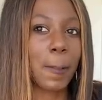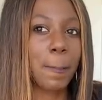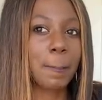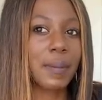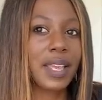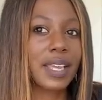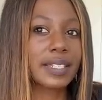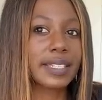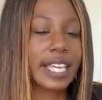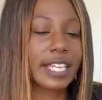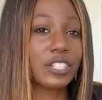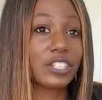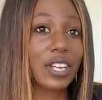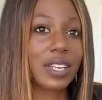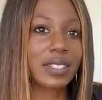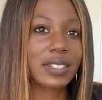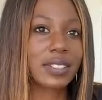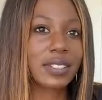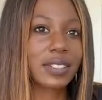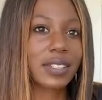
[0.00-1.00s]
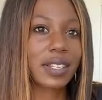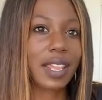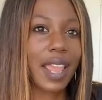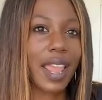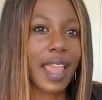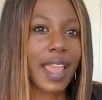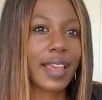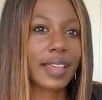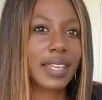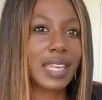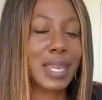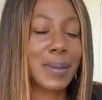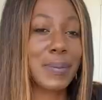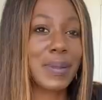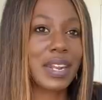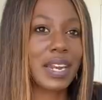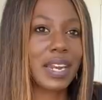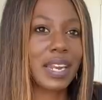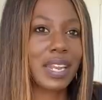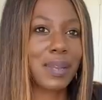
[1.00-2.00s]
Because they just can't keep
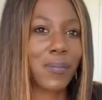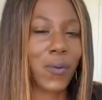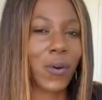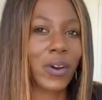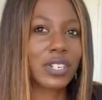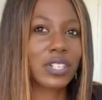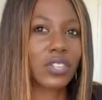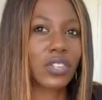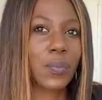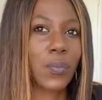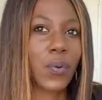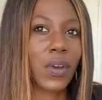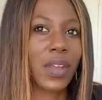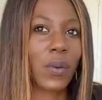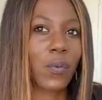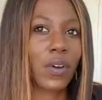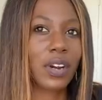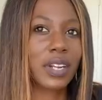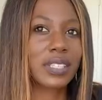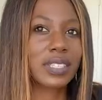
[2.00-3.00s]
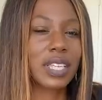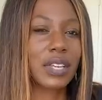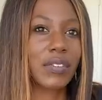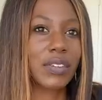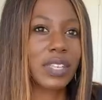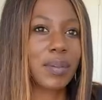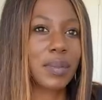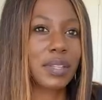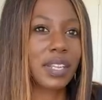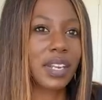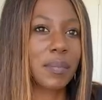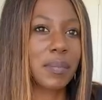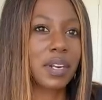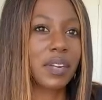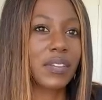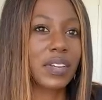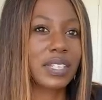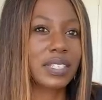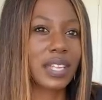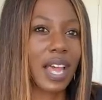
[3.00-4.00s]
it in anymore, to the point where it's giving them a little bit
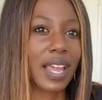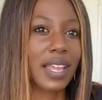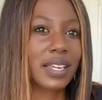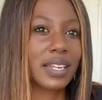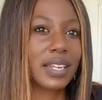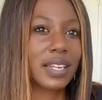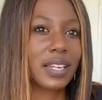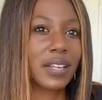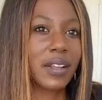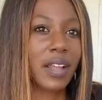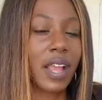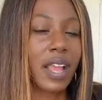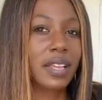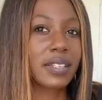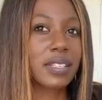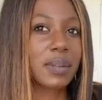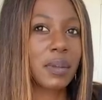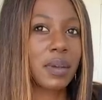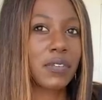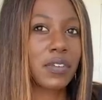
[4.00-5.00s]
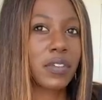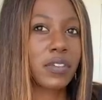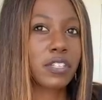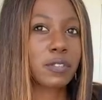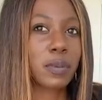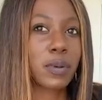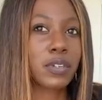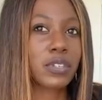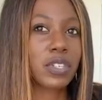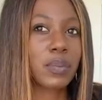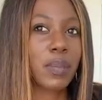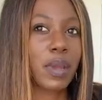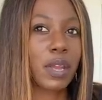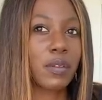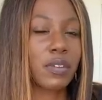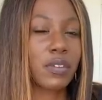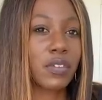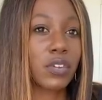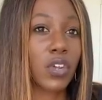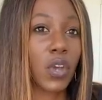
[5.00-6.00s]
of anxiety. Some of you, this person may
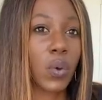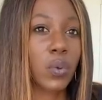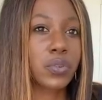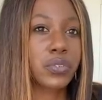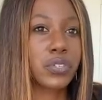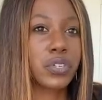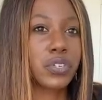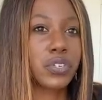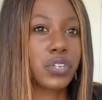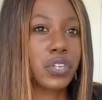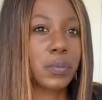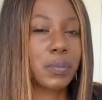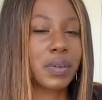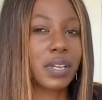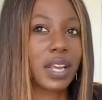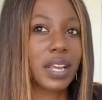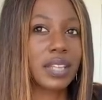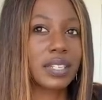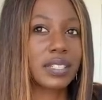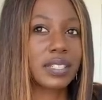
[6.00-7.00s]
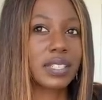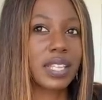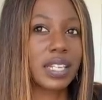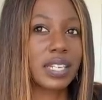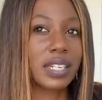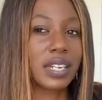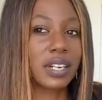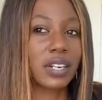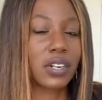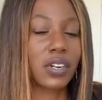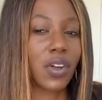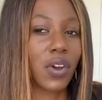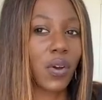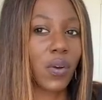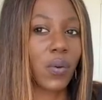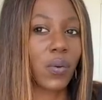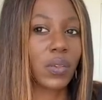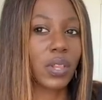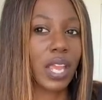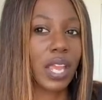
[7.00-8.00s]
have even ghosted you because they didn't
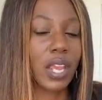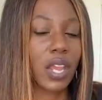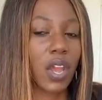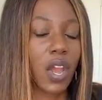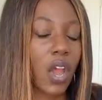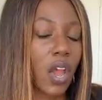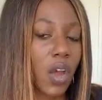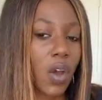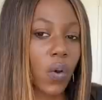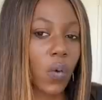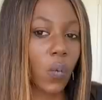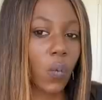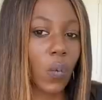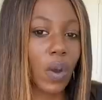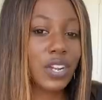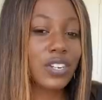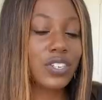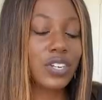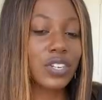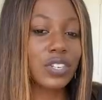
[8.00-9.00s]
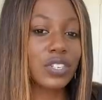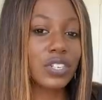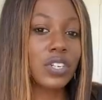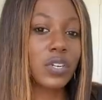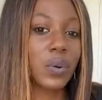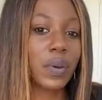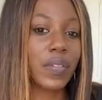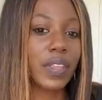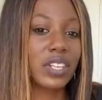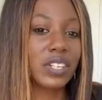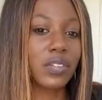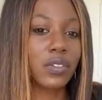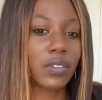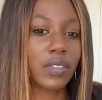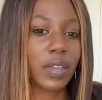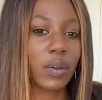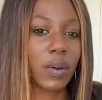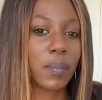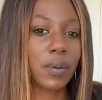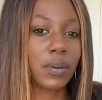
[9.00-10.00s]
know like what to do, and they knew that
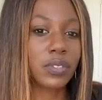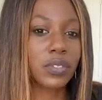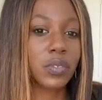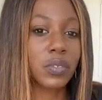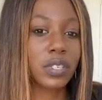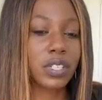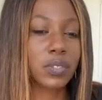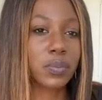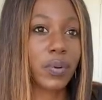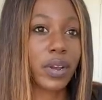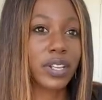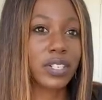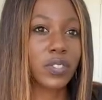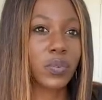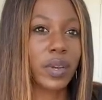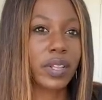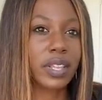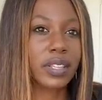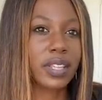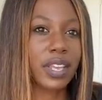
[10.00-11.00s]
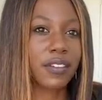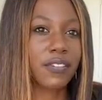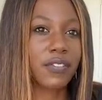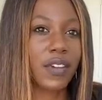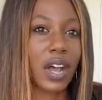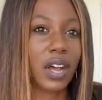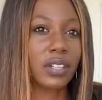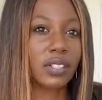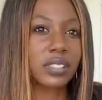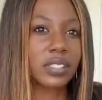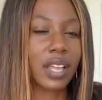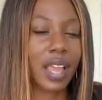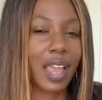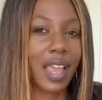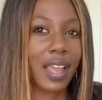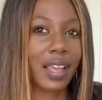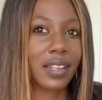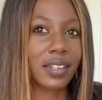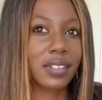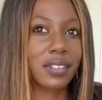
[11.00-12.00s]
they were about to express the way that they felt,
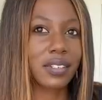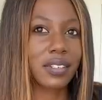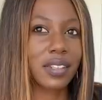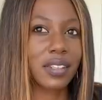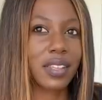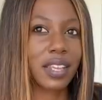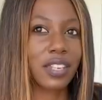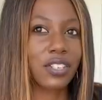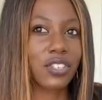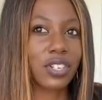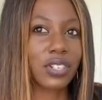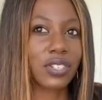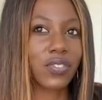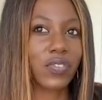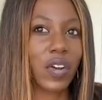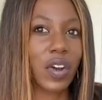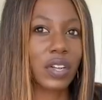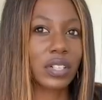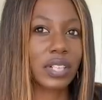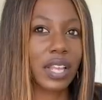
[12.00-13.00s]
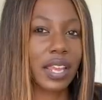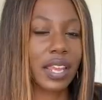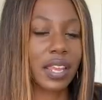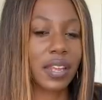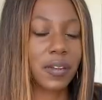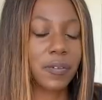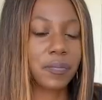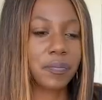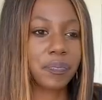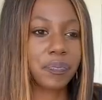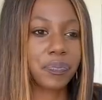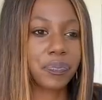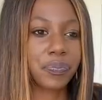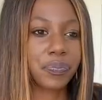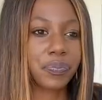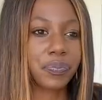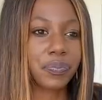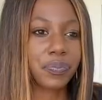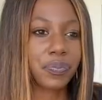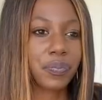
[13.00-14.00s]
and they just felt like
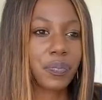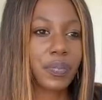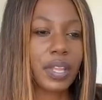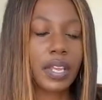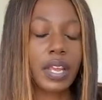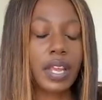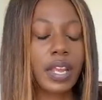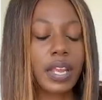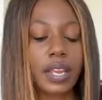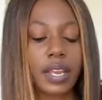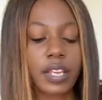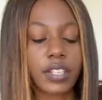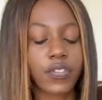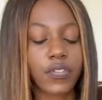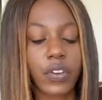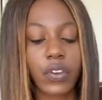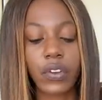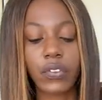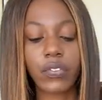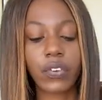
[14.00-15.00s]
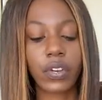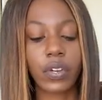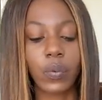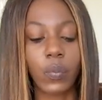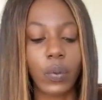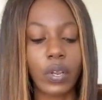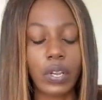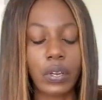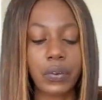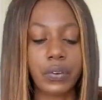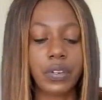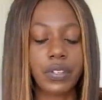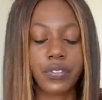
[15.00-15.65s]
It's very, very weird.